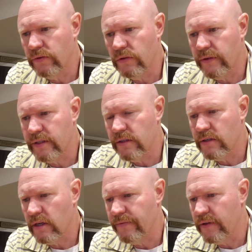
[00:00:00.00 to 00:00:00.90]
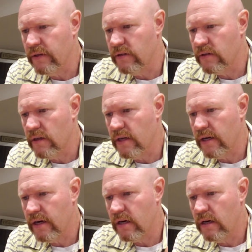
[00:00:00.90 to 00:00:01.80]
The rest of the stuff is
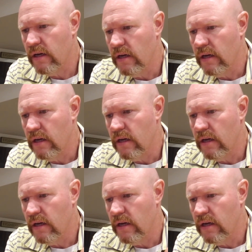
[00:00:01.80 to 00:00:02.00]
there.